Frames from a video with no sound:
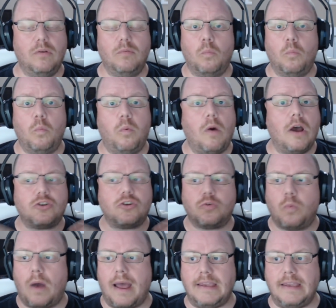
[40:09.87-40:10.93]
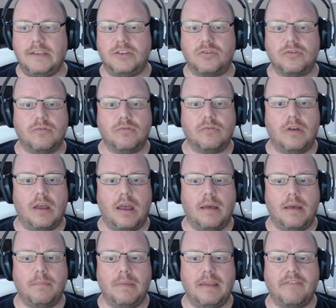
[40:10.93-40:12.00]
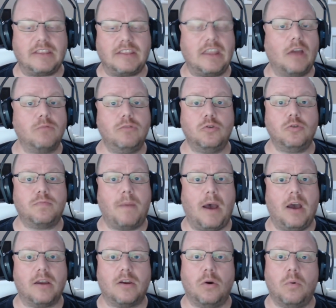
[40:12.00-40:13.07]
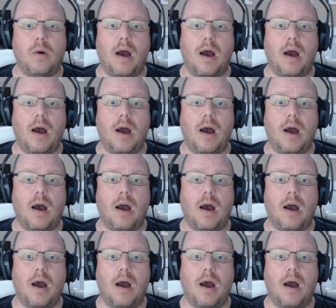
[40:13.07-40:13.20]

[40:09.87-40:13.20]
worst ways, if I don't use particle,